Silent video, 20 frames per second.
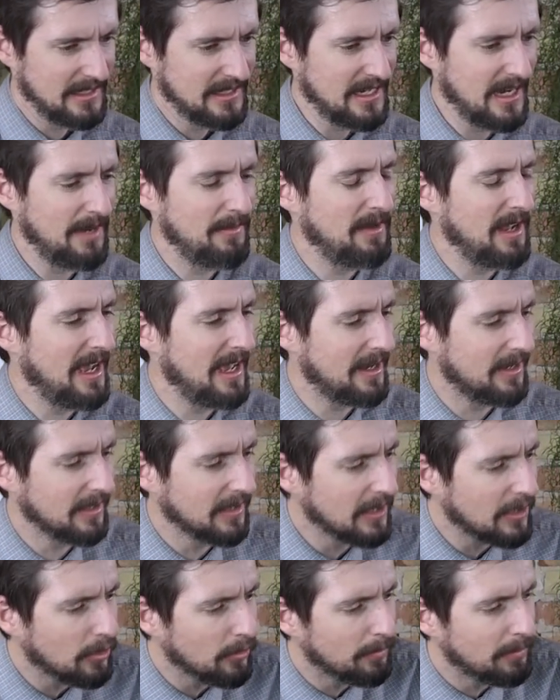time to add a
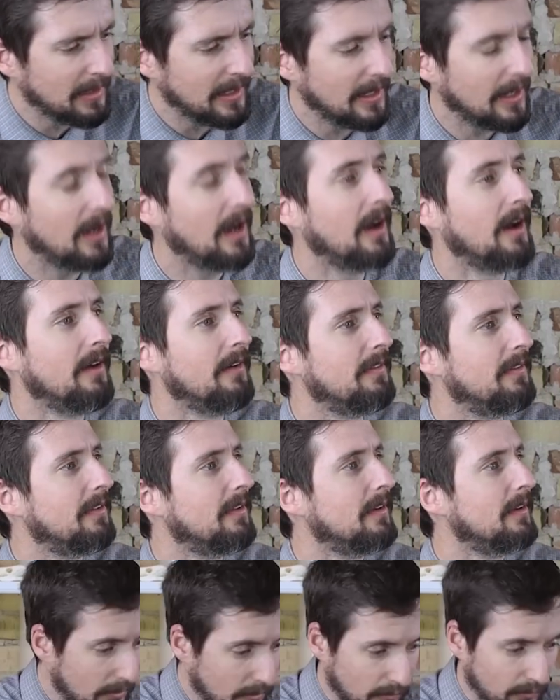little bit
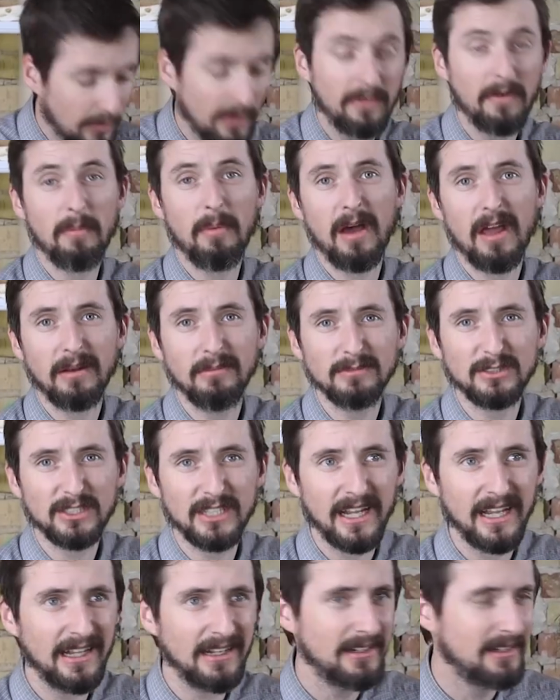of river bottom
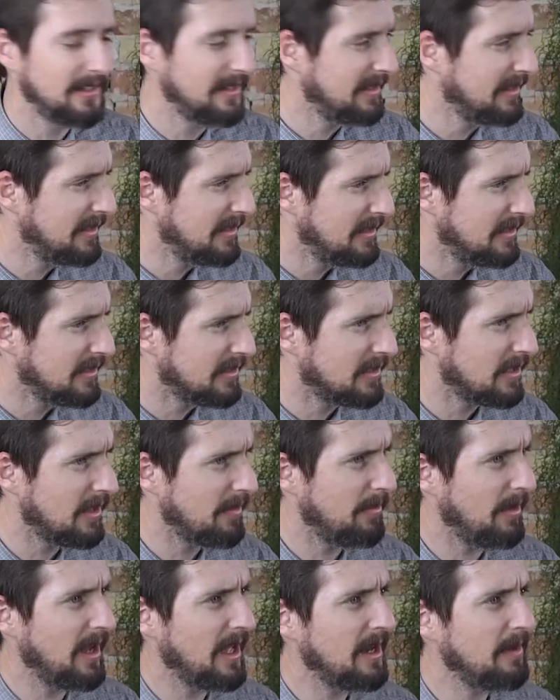sand to
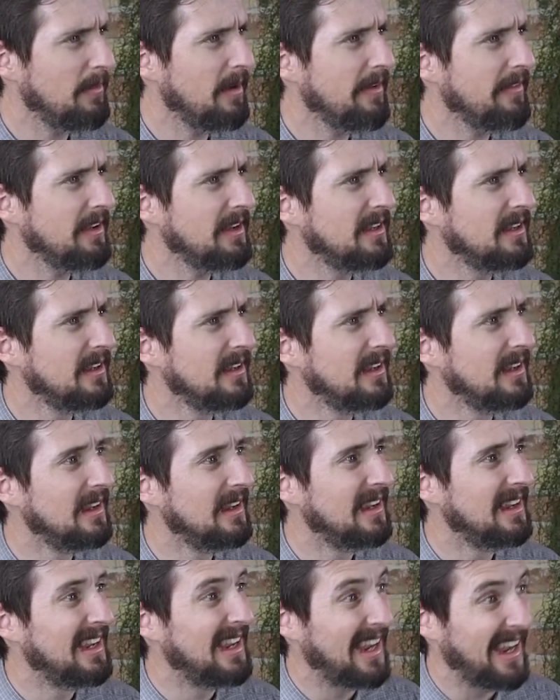the bottom of it.
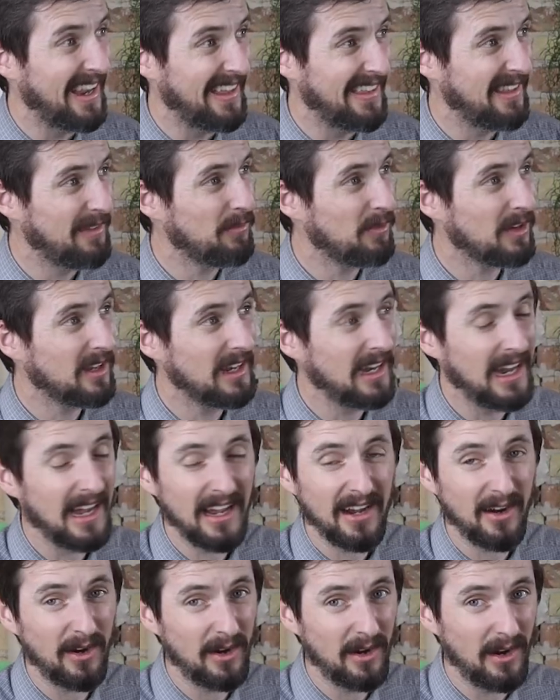And then we're going to
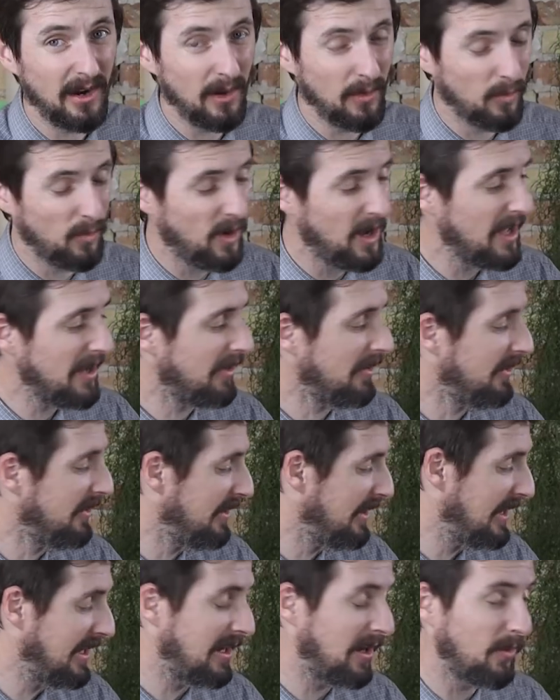add our water
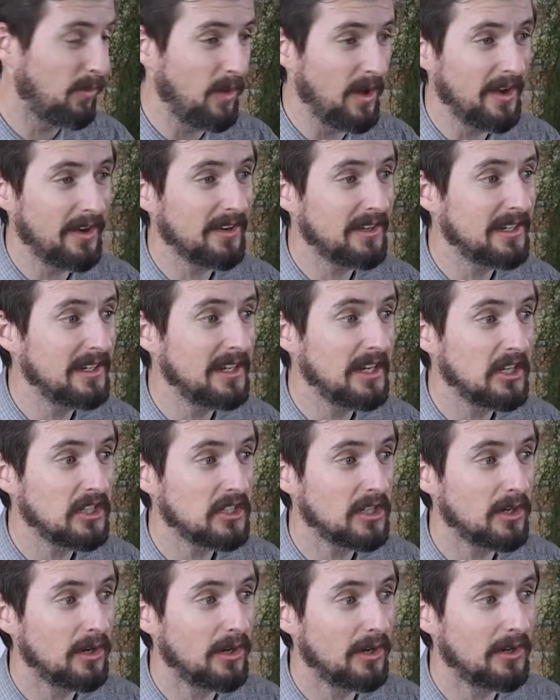and our water
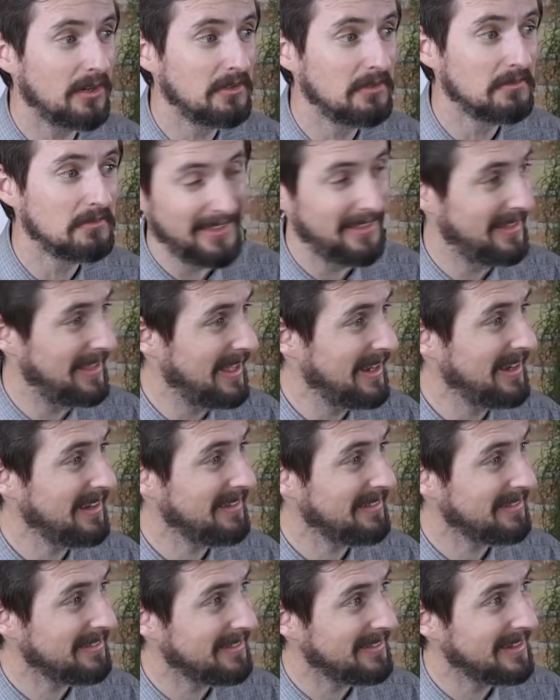conditioner.
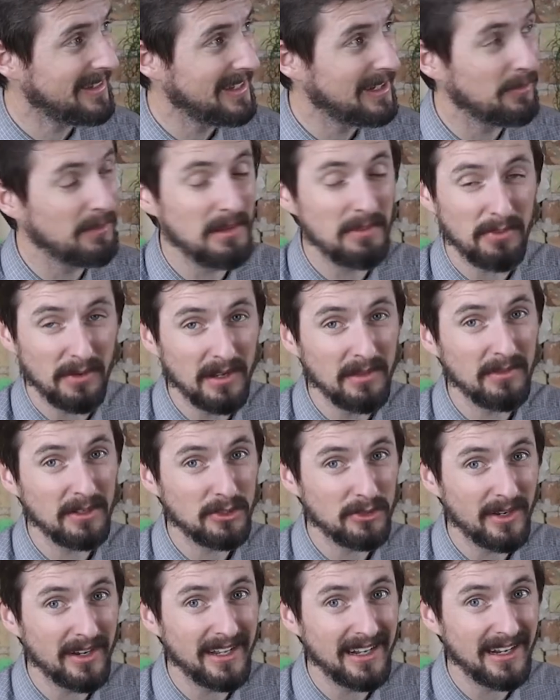Then it'll be pretty
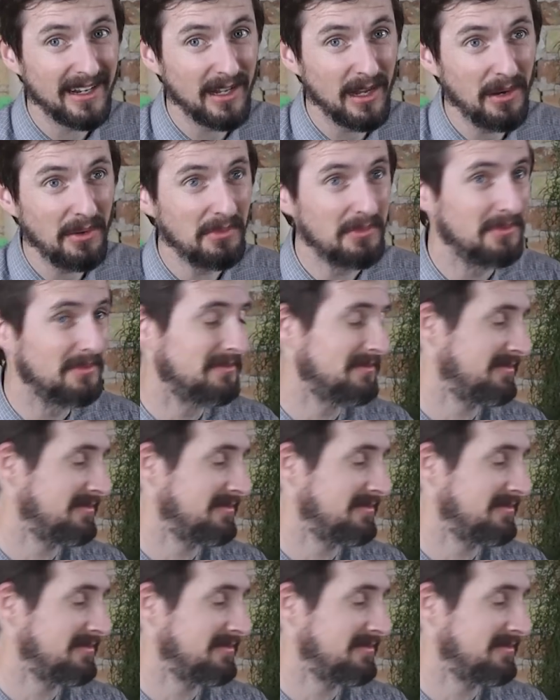much ready to go.